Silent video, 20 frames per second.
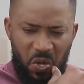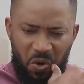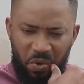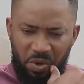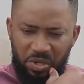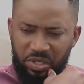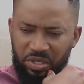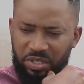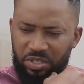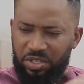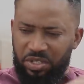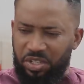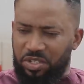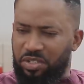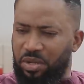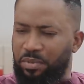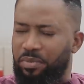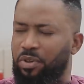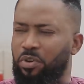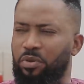going to discuss
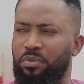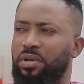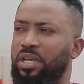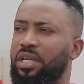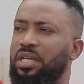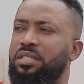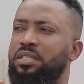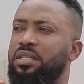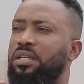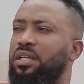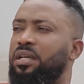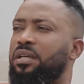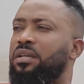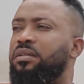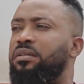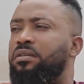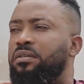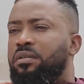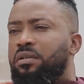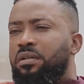something with me yesterday.
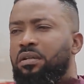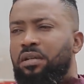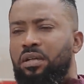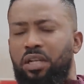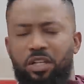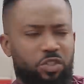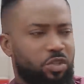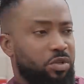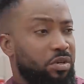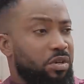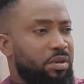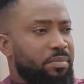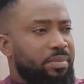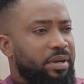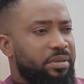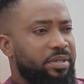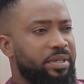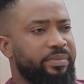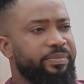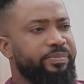Let's talk
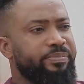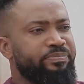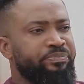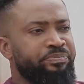about it.